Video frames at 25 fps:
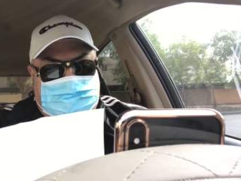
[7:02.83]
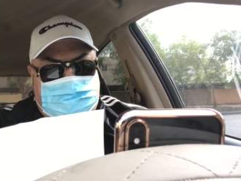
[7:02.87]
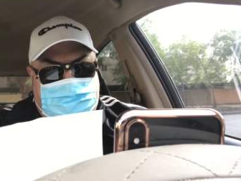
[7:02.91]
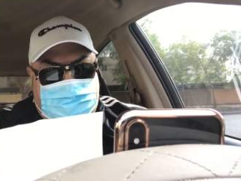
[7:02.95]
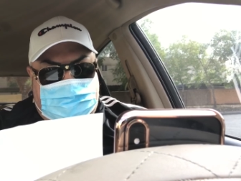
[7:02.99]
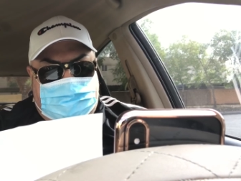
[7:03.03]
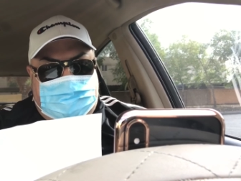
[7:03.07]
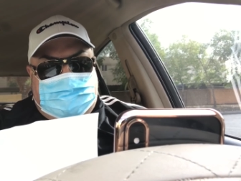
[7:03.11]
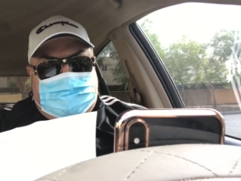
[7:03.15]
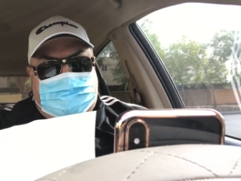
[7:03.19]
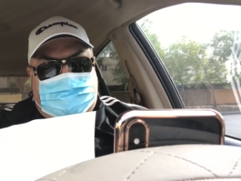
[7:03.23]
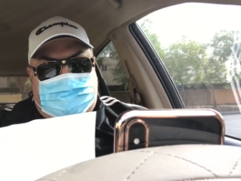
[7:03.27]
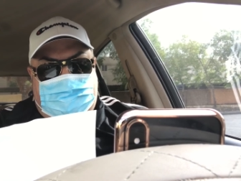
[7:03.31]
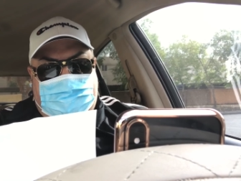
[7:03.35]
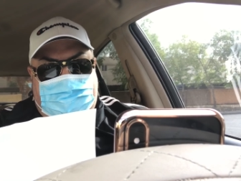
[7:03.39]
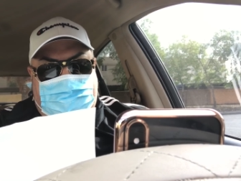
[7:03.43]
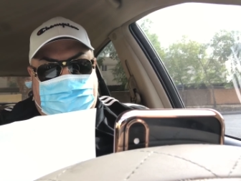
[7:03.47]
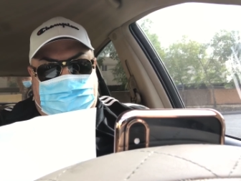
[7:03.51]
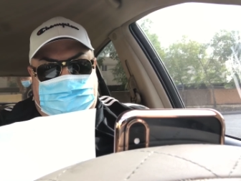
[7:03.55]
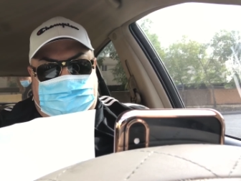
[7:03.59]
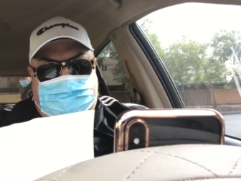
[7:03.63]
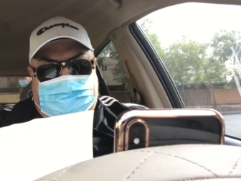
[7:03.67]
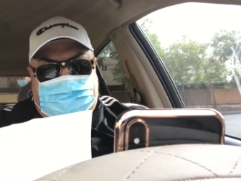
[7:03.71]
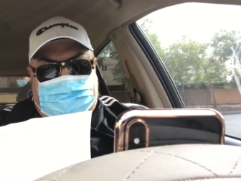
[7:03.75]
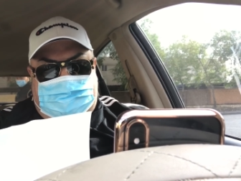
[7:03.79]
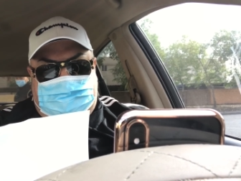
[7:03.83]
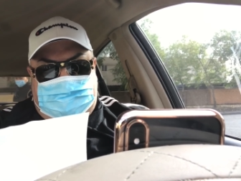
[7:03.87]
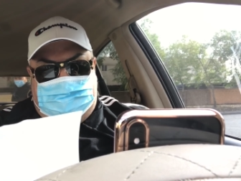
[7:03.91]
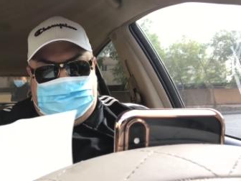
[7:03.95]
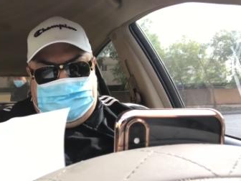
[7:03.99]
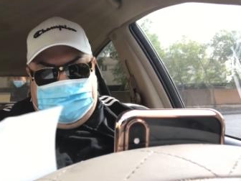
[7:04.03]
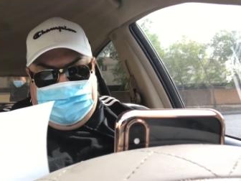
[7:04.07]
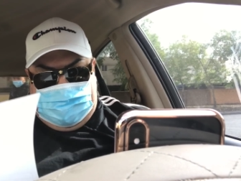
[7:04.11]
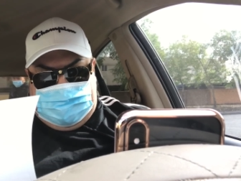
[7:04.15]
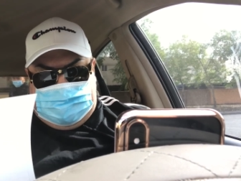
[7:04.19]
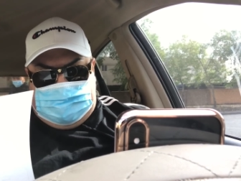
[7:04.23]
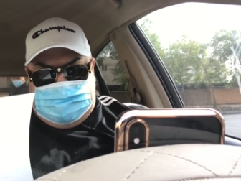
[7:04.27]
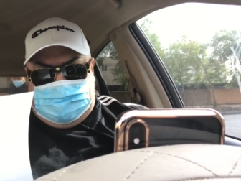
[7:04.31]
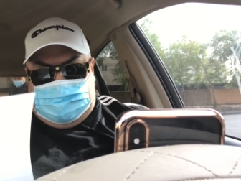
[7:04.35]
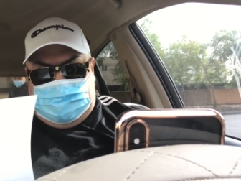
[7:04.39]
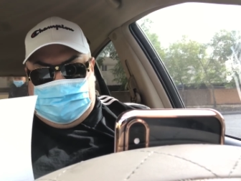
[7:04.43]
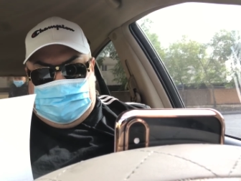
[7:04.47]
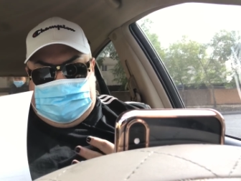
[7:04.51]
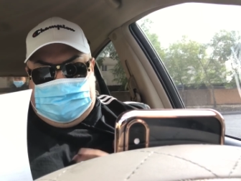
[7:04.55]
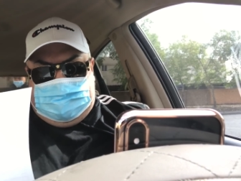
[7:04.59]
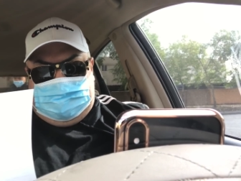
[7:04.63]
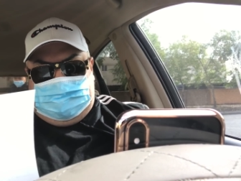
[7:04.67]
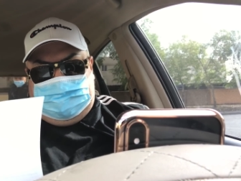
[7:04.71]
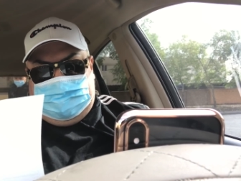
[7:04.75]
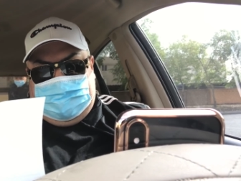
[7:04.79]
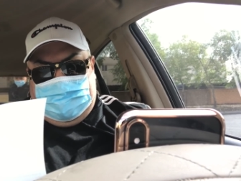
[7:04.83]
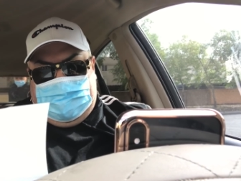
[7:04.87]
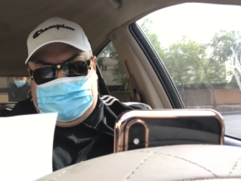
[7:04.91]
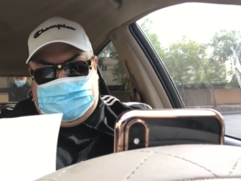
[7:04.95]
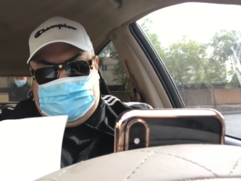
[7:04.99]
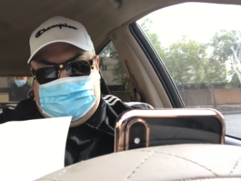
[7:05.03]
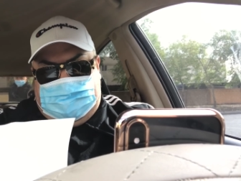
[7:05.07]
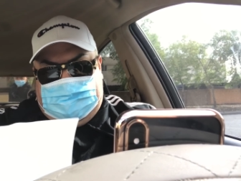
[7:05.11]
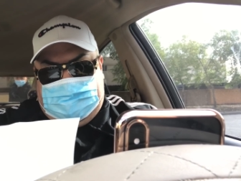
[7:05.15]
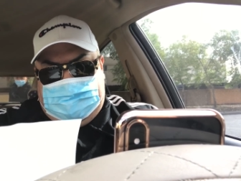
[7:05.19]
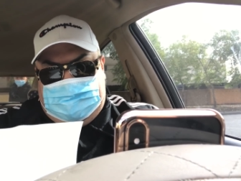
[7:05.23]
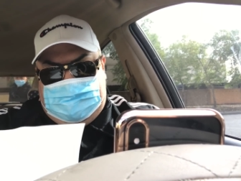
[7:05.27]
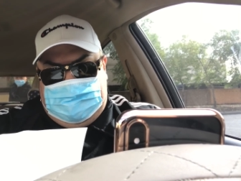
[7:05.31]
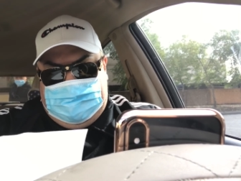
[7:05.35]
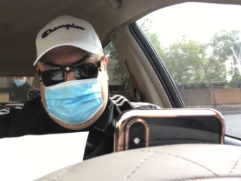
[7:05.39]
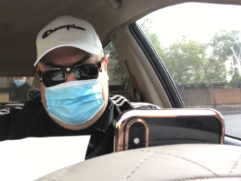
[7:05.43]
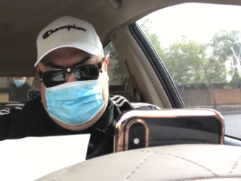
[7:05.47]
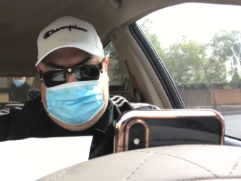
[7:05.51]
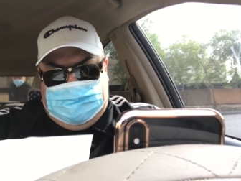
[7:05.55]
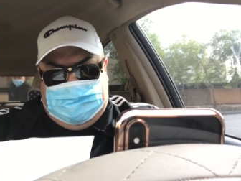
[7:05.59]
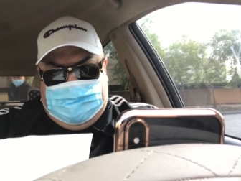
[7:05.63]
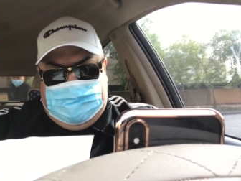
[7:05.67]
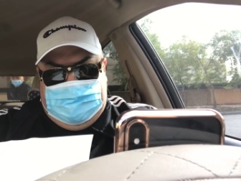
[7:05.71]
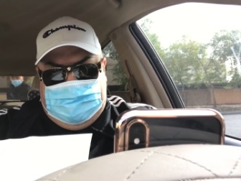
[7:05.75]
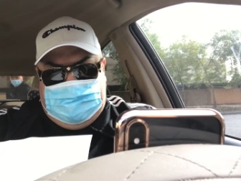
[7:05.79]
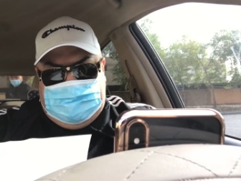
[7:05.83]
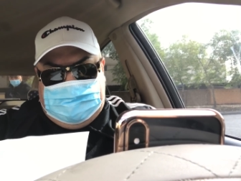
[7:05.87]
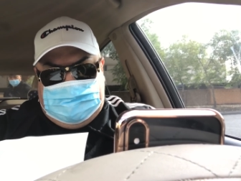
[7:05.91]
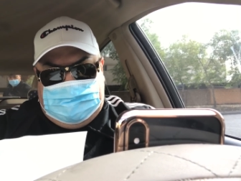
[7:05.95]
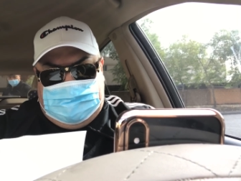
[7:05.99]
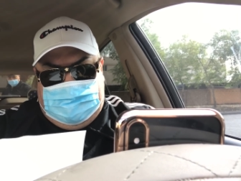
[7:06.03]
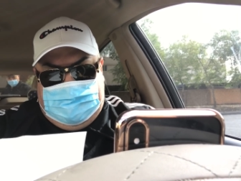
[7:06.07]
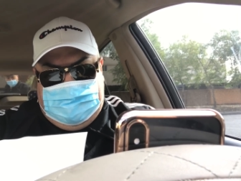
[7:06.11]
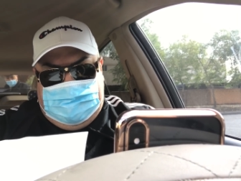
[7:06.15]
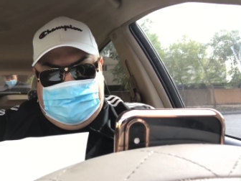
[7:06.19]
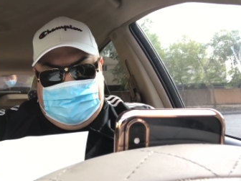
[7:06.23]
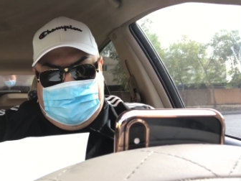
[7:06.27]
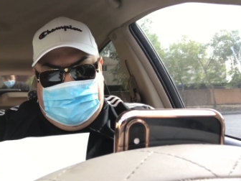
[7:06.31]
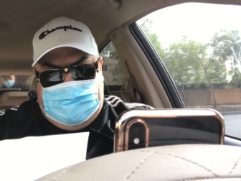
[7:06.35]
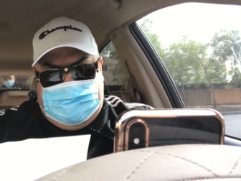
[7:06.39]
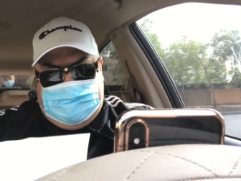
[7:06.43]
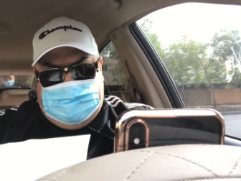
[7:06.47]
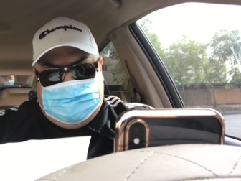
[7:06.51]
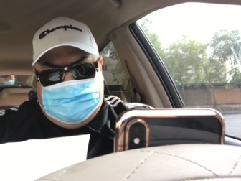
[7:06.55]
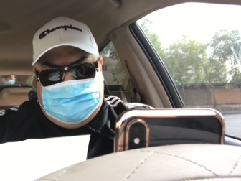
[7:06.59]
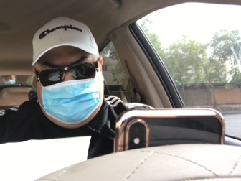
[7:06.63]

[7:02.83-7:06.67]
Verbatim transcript: Dang, they were out of my mashed cauliflower. I really wanted to try that.